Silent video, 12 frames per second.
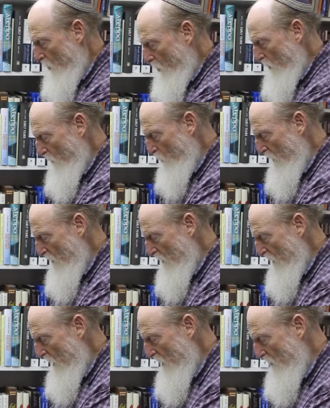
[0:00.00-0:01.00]
Ord
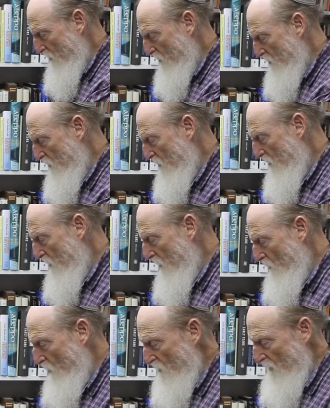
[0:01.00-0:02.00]
Wingate,
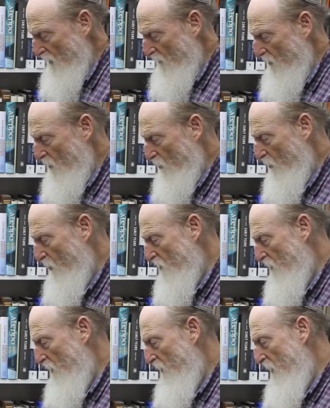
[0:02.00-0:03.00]
of course you have Theodore
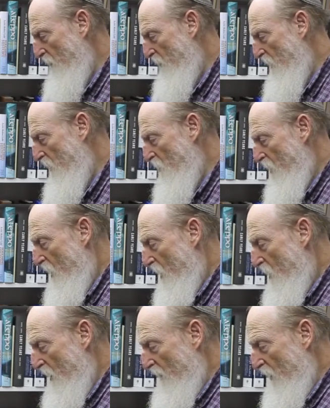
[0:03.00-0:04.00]
Herzl on that page.
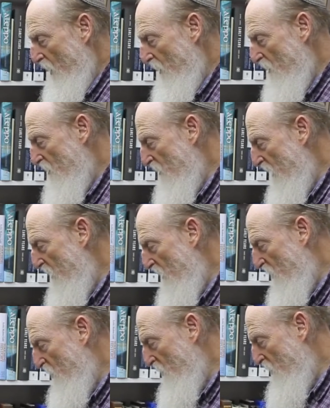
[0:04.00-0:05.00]
You have Hannes
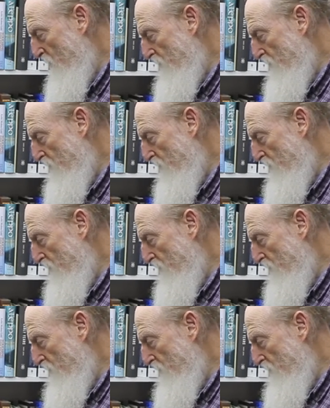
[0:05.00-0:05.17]
Senich,